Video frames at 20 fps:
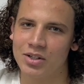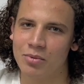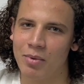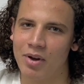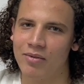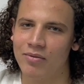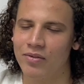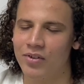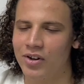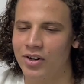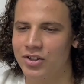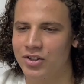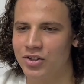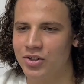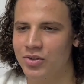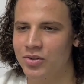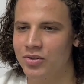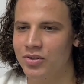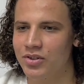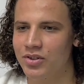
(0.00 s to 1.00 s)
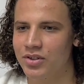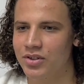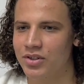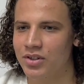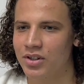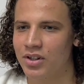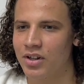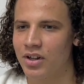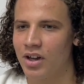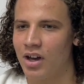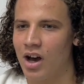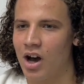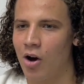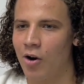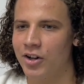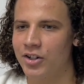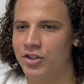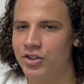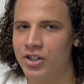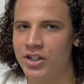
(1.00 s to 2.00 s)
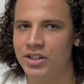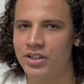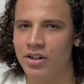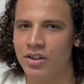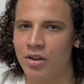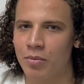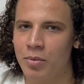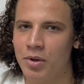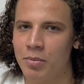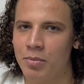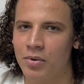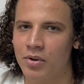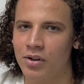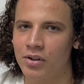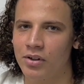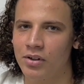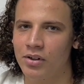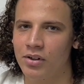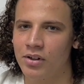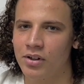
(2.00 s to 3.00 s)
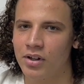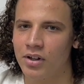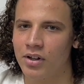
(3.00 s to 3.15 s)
to my virtues, how I treat other people.